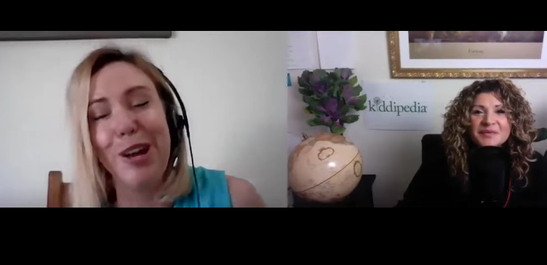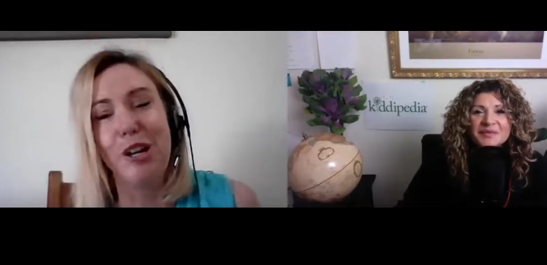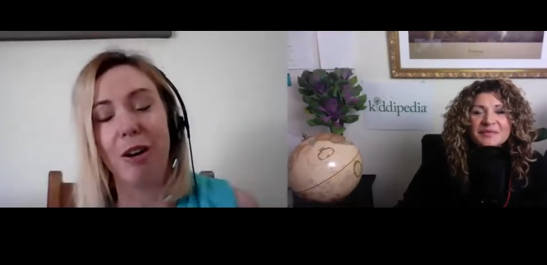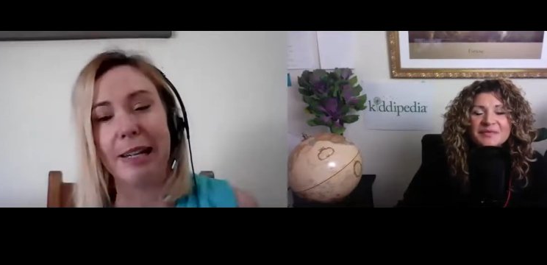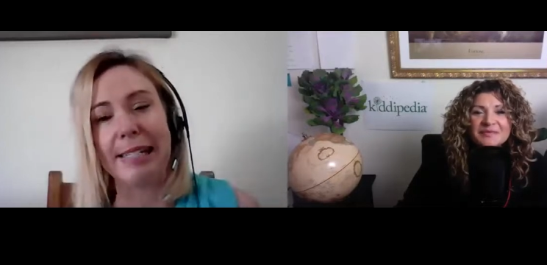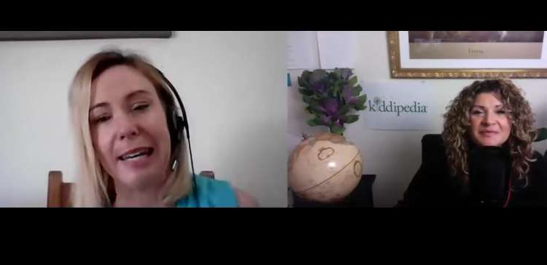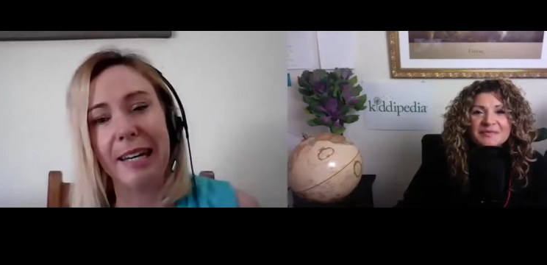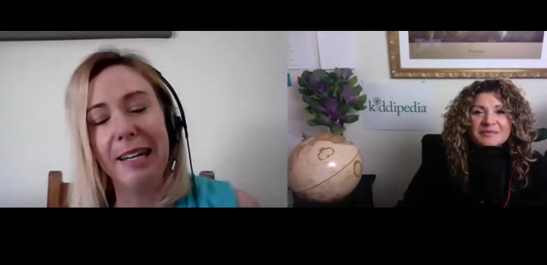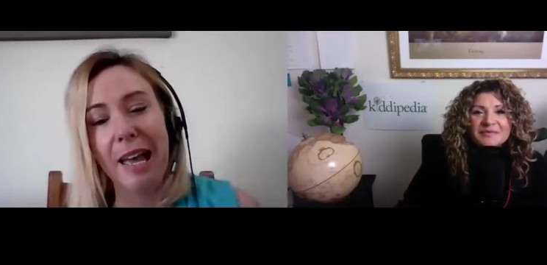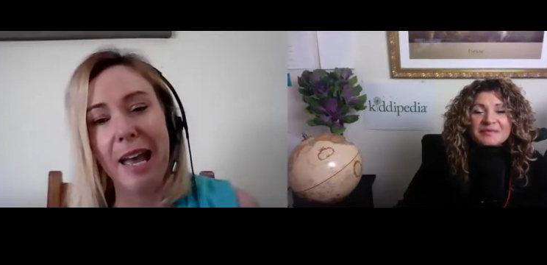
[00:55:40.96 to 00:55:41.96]
Speaker 1: 19,
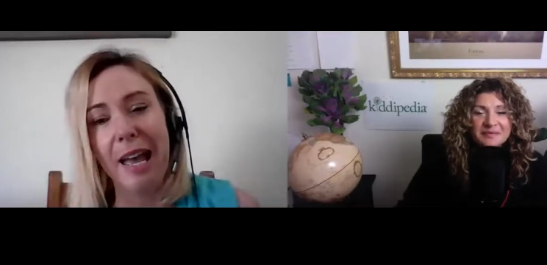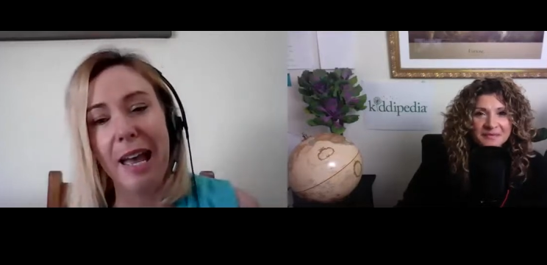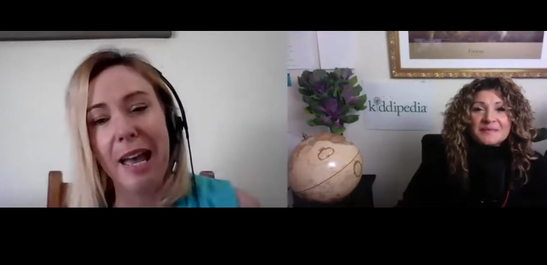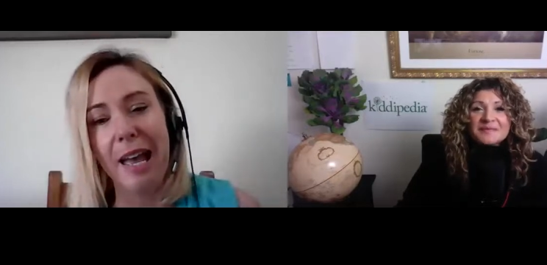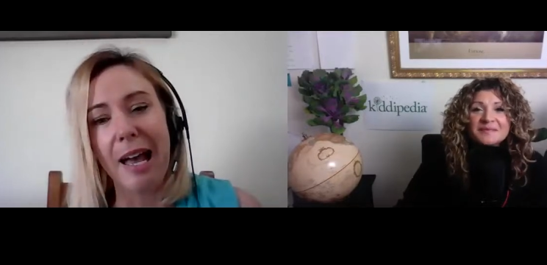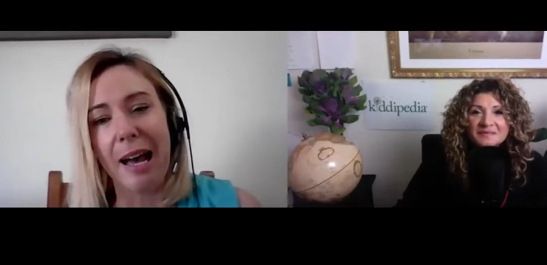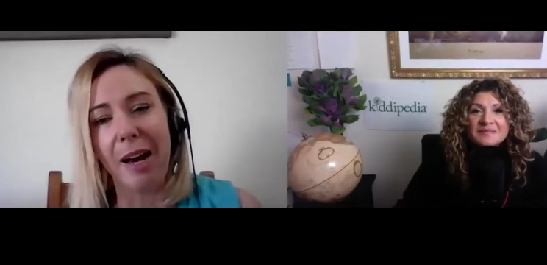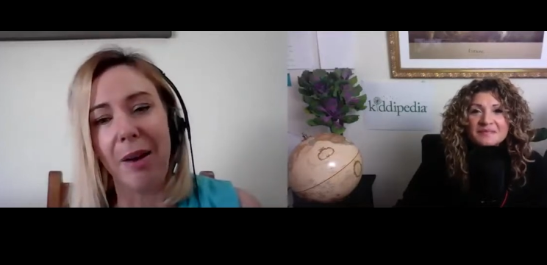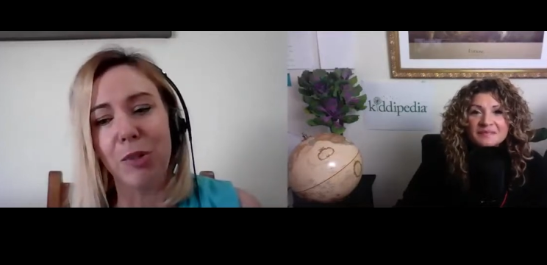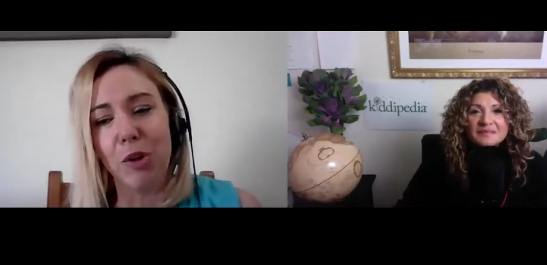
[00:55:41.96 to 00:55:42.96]
um,
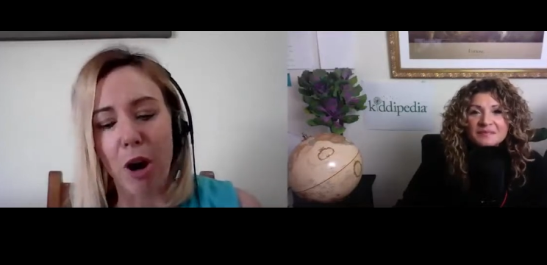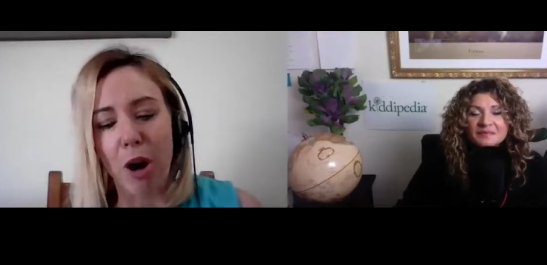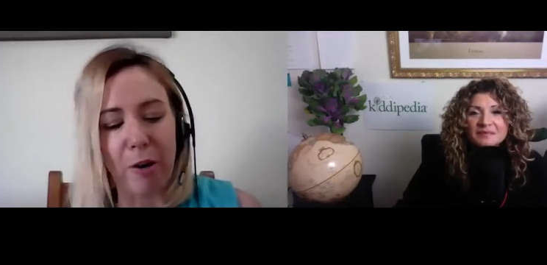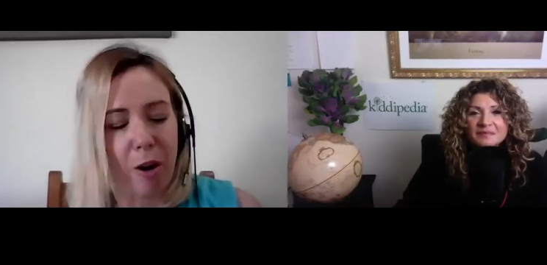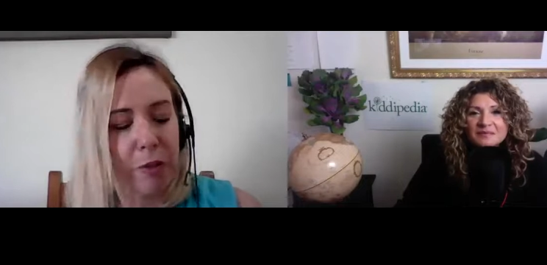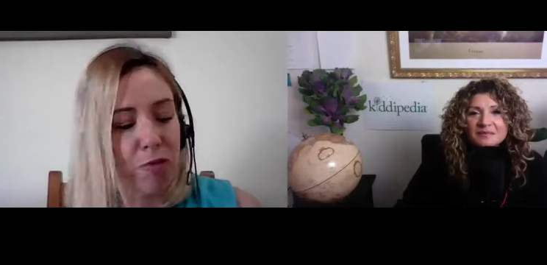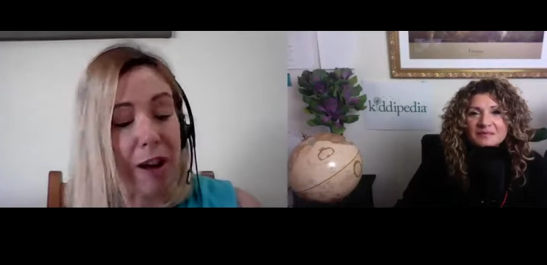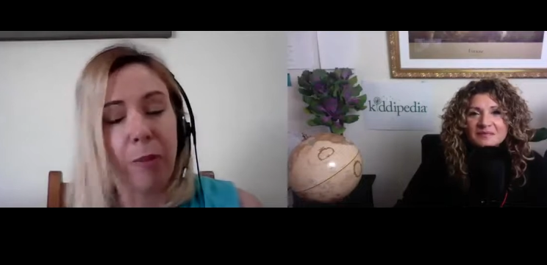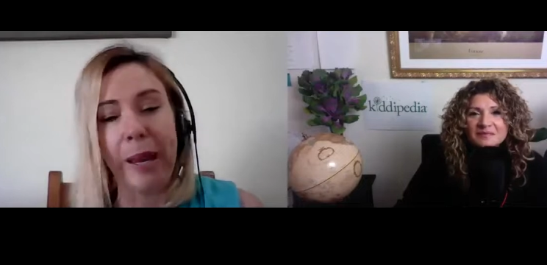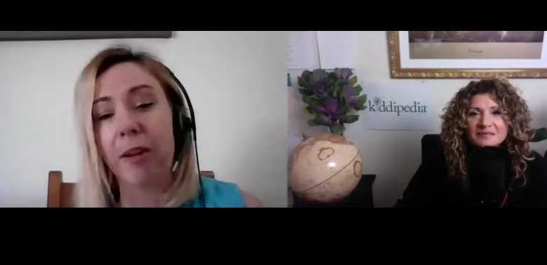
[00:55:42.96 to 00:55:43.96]
I often run
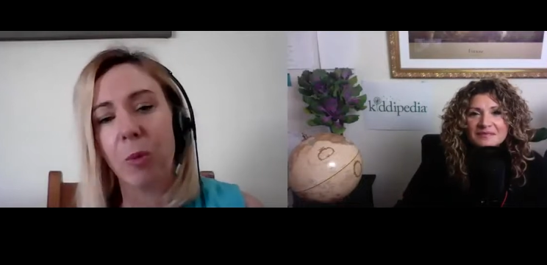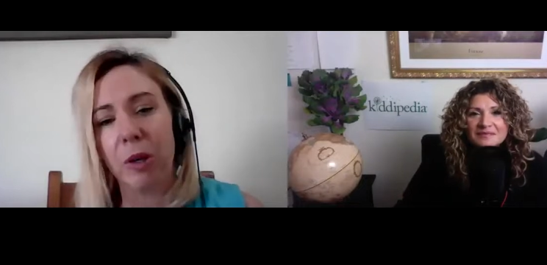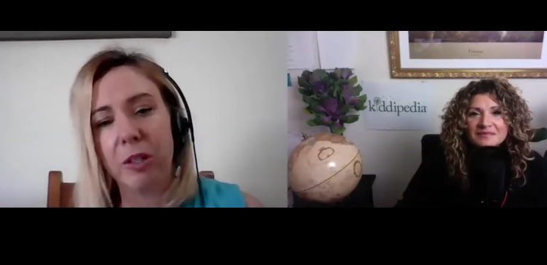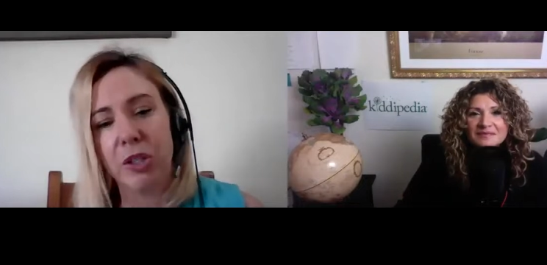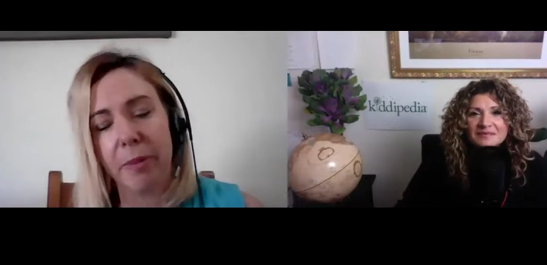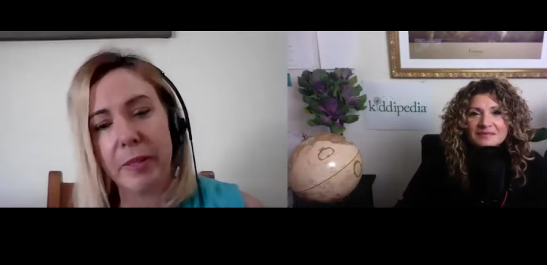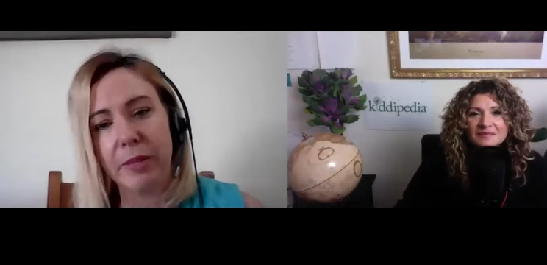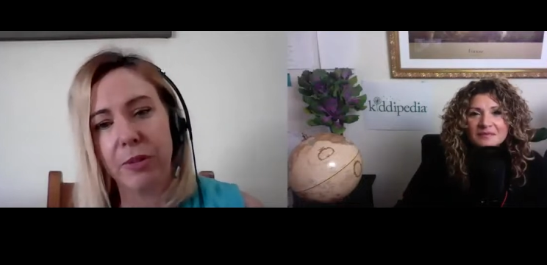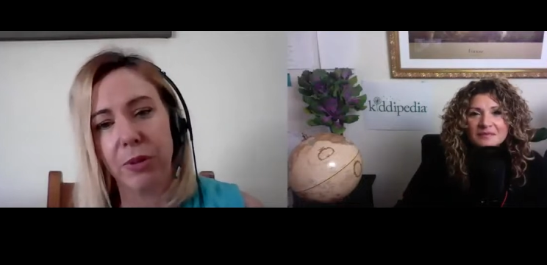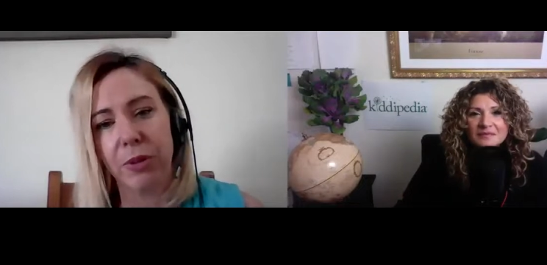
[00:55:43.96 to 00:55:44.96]
parent workshops
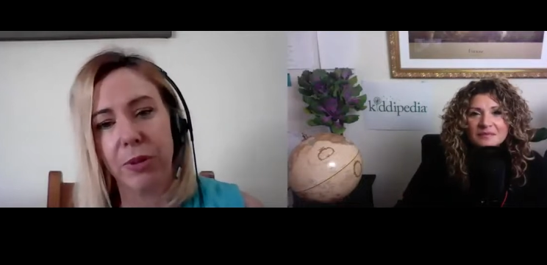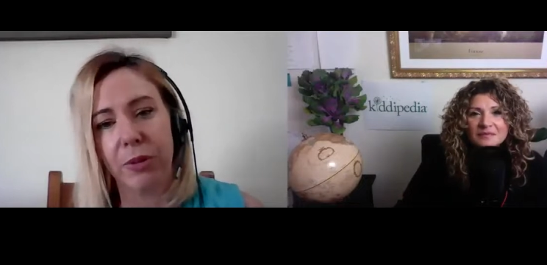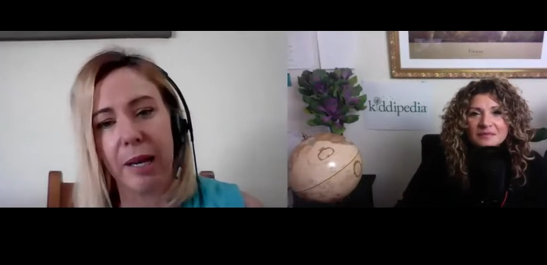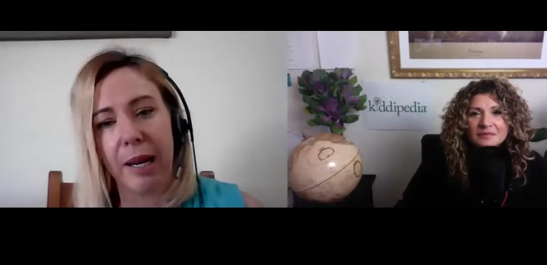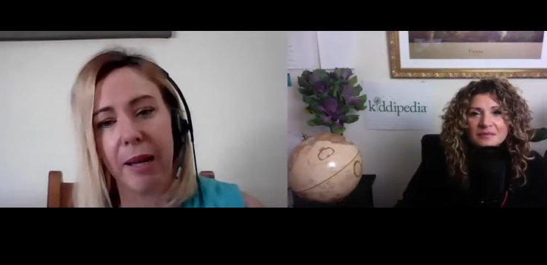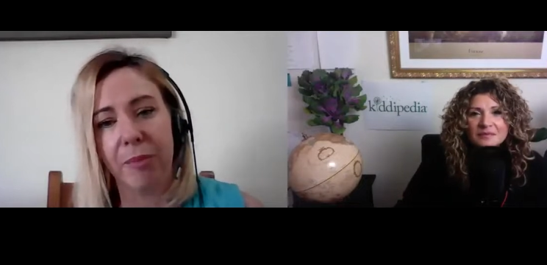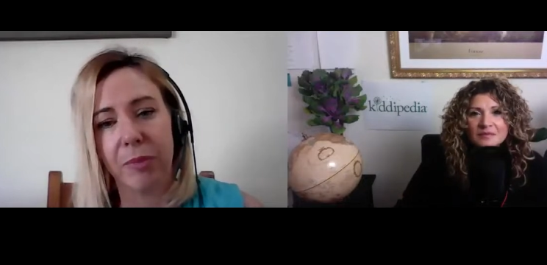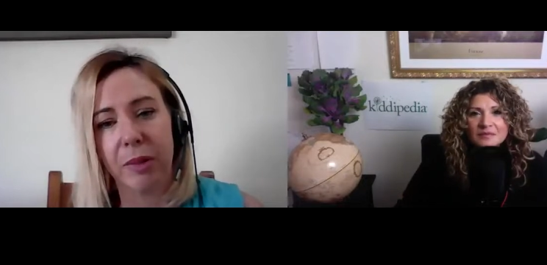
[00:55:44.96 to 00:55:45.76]
through um,